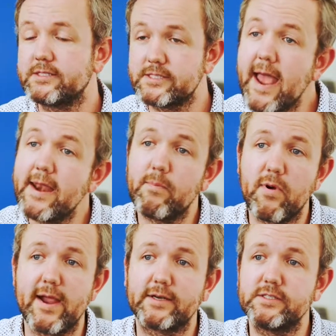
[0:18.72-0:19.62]
As standard
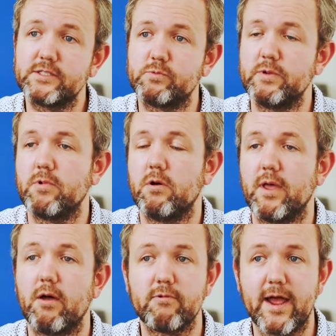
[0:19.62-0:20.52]
practice, we roll
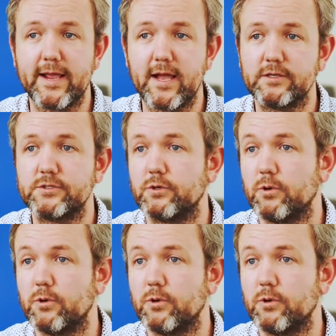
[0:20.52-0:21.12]
out Raygun to